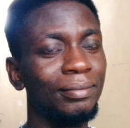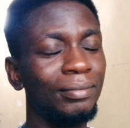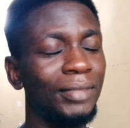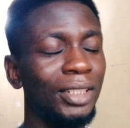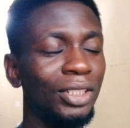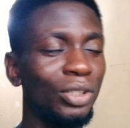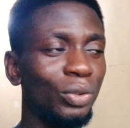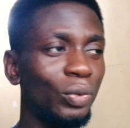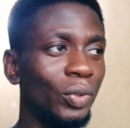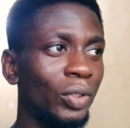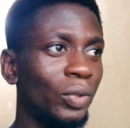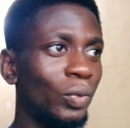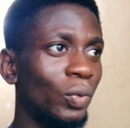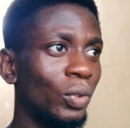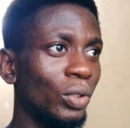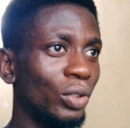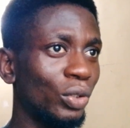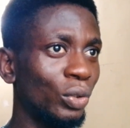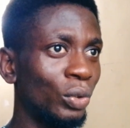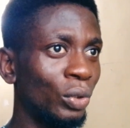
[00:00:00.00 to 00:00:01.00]
this week
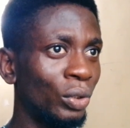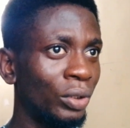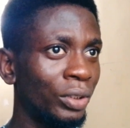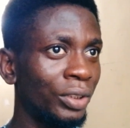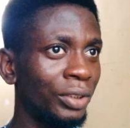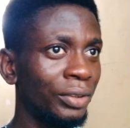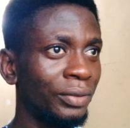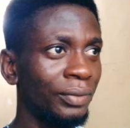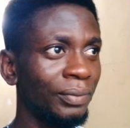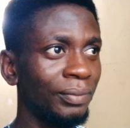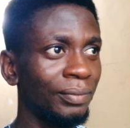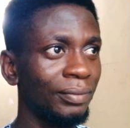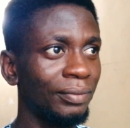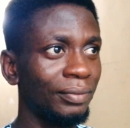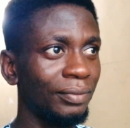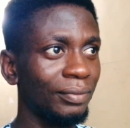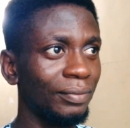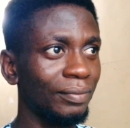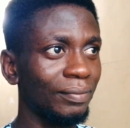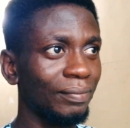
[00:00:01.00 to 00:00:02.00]
was good,
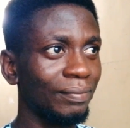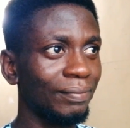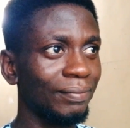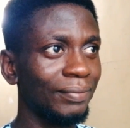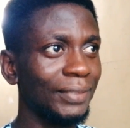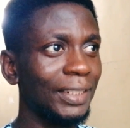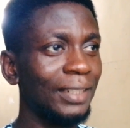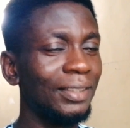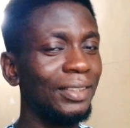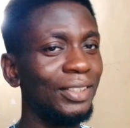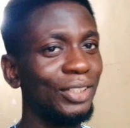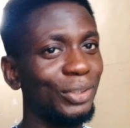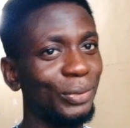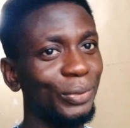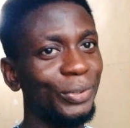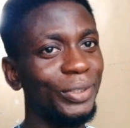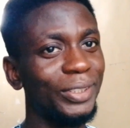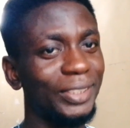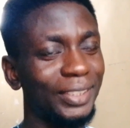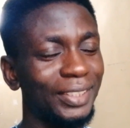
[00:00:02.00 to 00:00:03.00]
and
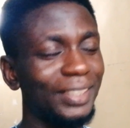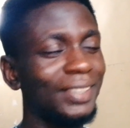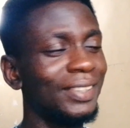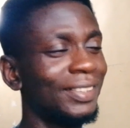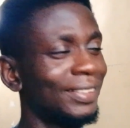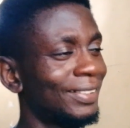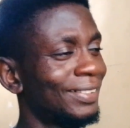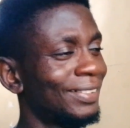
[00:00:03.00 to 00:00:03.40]
this week